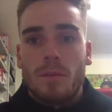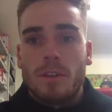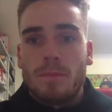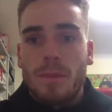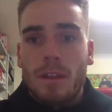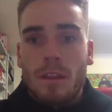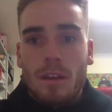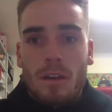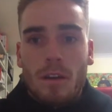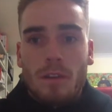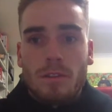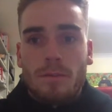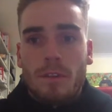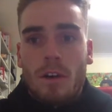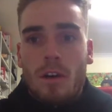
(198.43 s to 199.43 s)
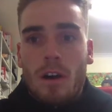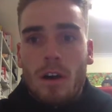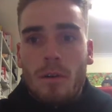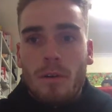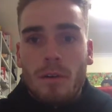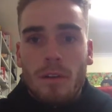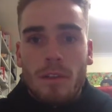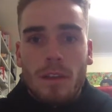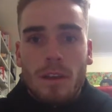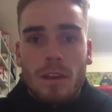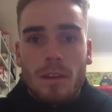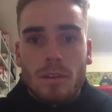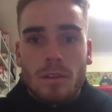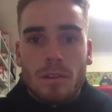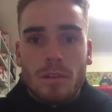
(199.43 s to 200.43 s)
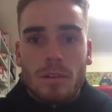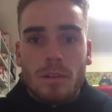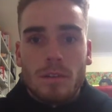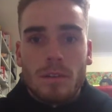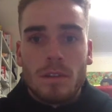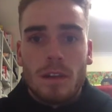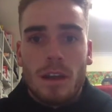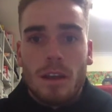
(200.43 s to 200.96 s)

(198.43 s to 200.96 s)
which met the goals of the higher-order thinking students